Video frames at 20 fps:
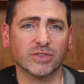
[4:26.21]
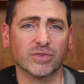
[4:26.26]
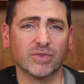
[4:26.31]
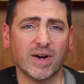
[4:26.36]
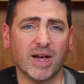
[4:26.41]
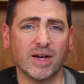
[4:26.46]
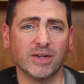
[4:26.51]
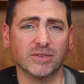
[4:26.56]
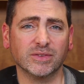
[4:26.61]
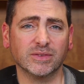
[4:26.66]

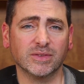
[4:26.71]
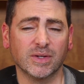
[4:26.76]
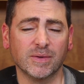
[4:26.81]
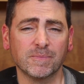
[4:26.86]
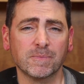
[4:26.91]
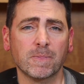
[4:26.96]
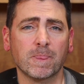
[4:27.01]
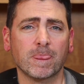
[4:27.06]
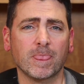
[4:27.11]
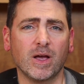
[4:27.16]
around
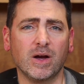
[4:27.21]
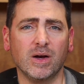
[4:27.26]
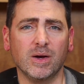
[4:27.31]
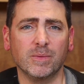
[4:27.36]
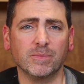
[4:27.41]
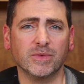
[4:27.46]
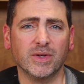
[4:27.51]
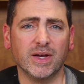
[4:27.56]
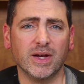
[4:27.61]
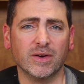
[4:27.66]

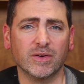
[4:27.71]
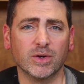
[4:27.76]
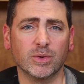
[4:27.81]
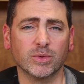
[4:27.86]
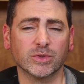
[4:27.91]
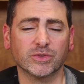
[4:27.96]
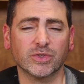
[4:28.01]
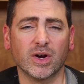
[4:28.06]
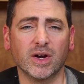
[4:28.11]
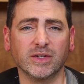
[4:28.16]
the area
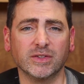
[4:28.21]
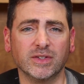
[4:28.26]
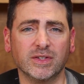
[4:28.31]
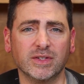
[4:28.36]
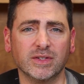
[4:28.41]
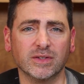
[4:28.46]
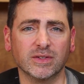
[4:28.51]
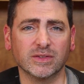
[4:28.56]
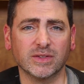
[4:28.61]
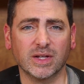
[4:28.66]
we're trying to
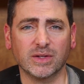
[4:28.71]
heal.